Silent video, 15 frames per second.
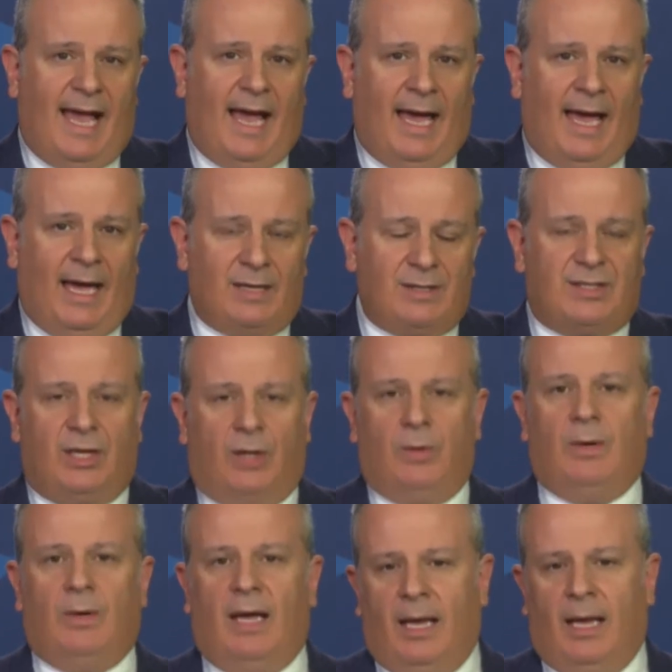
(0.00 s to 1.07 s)

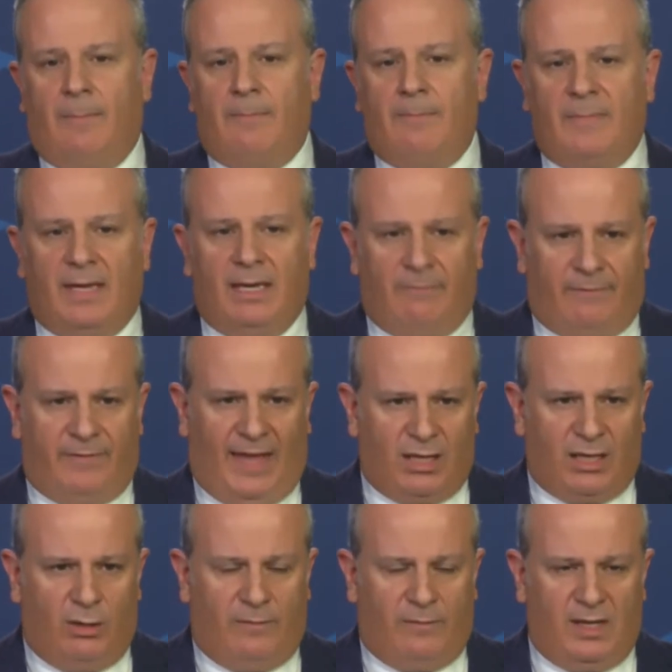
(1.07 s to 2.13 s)

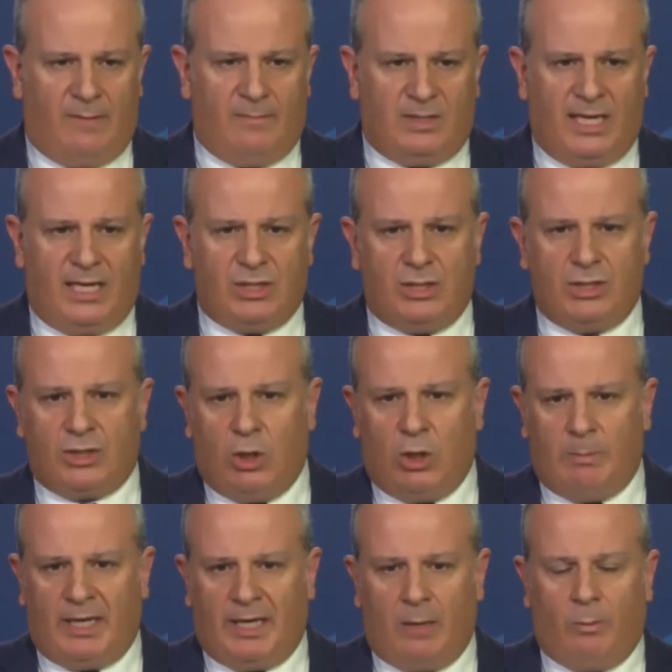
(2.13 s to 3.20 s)
Thank you for the invitation, Joel,
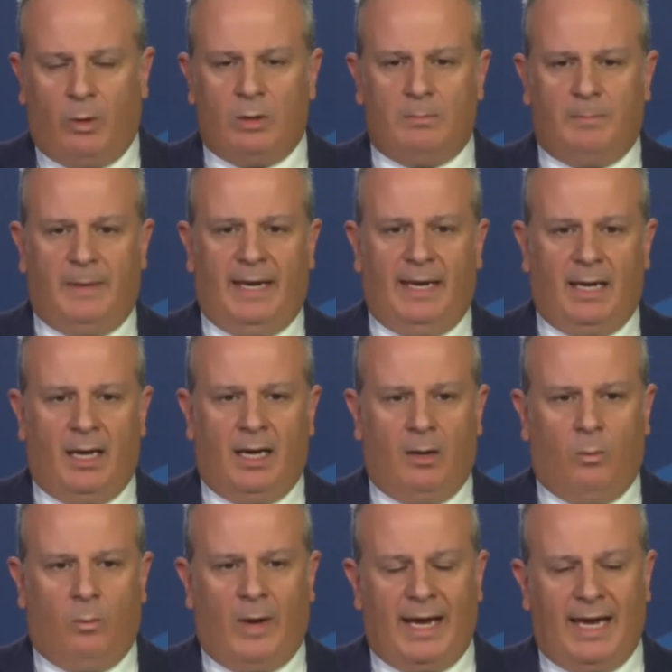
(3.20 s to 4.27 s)
but I won't be
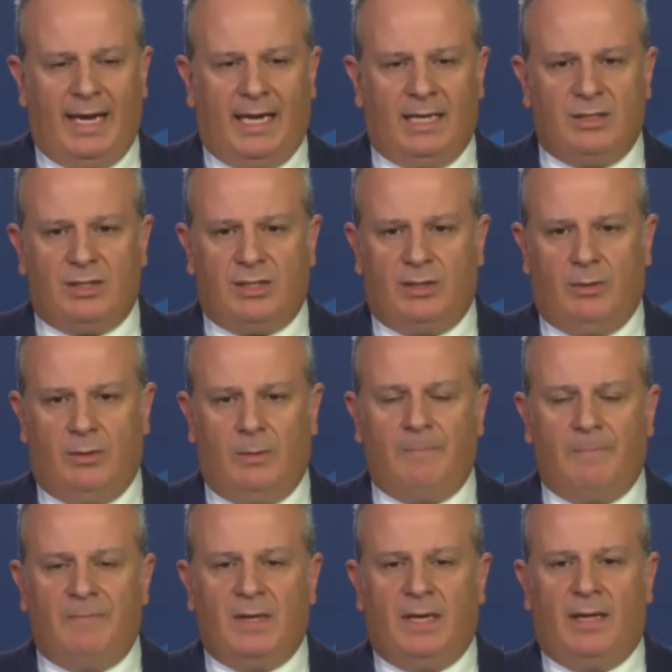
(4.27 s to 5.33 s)
weighing into
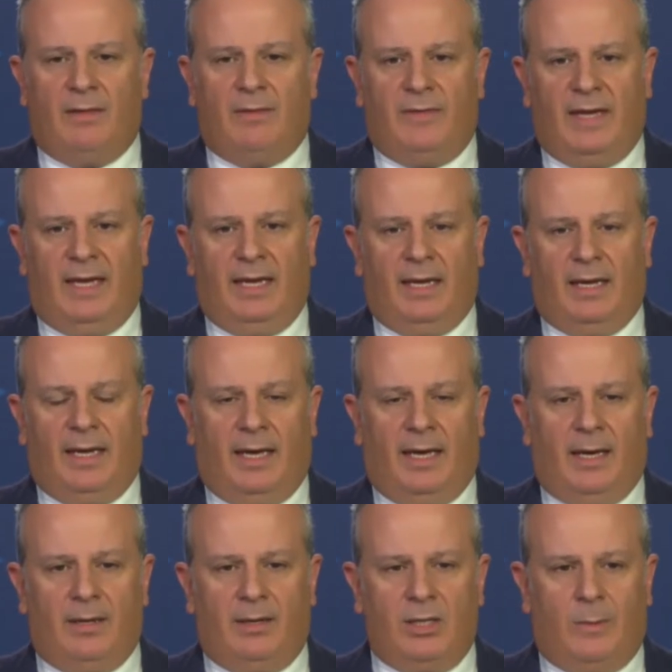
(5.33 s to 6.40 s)
the
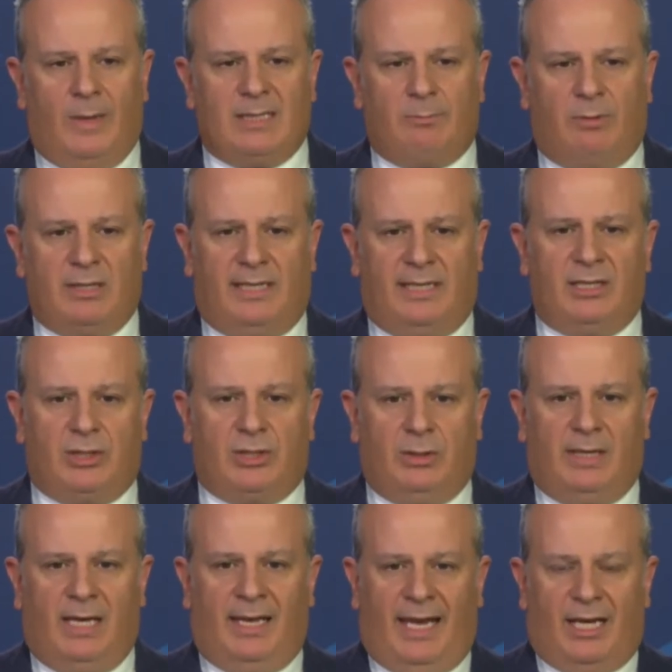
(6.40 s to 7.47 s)
US
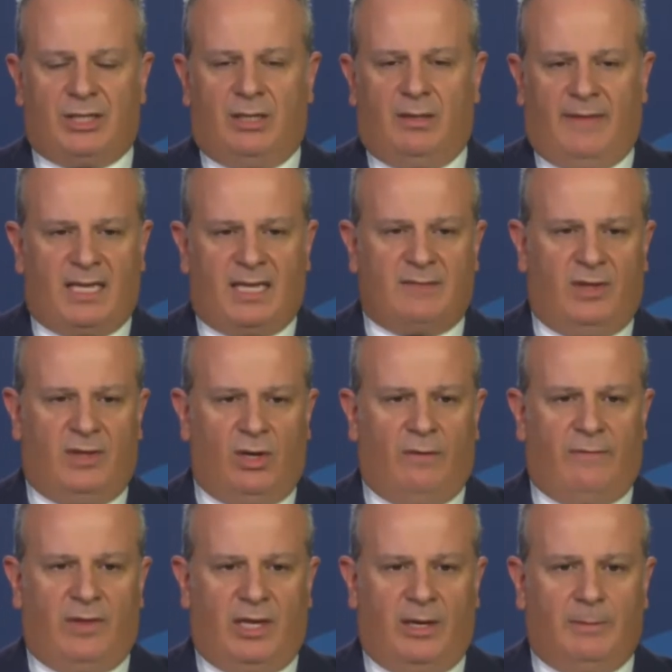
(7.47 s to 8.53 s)
presidential election. Thanks for the
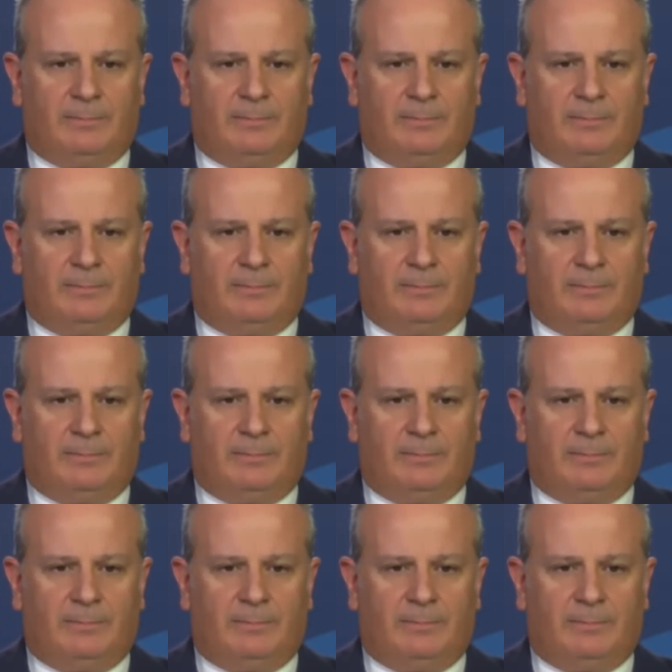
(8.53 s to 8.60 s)
offer,